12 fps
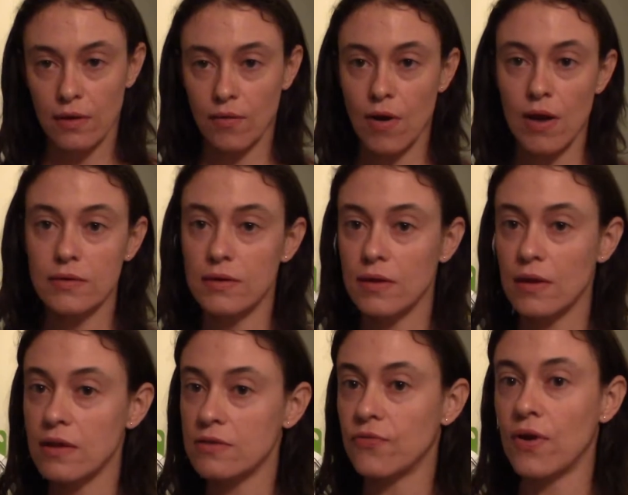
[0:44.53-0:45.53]
grinding
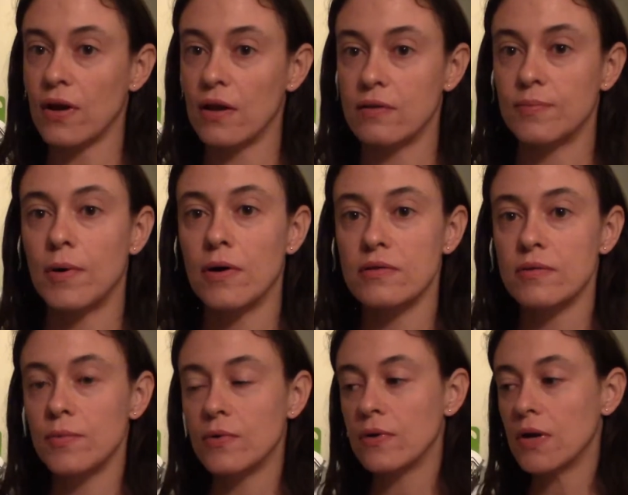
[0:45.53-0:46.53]
it as finely as
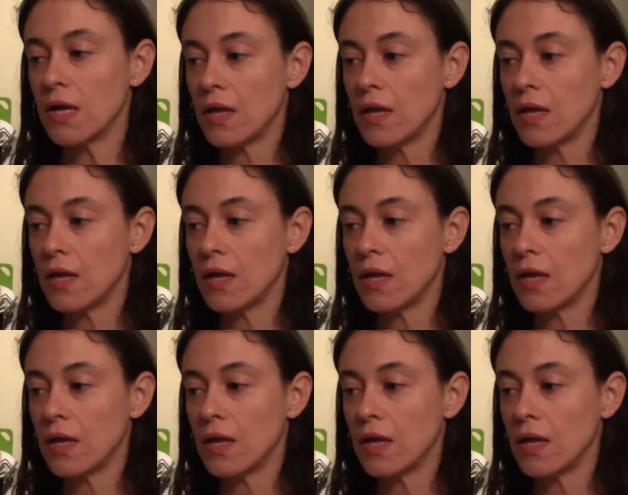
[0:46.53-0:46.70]
possible.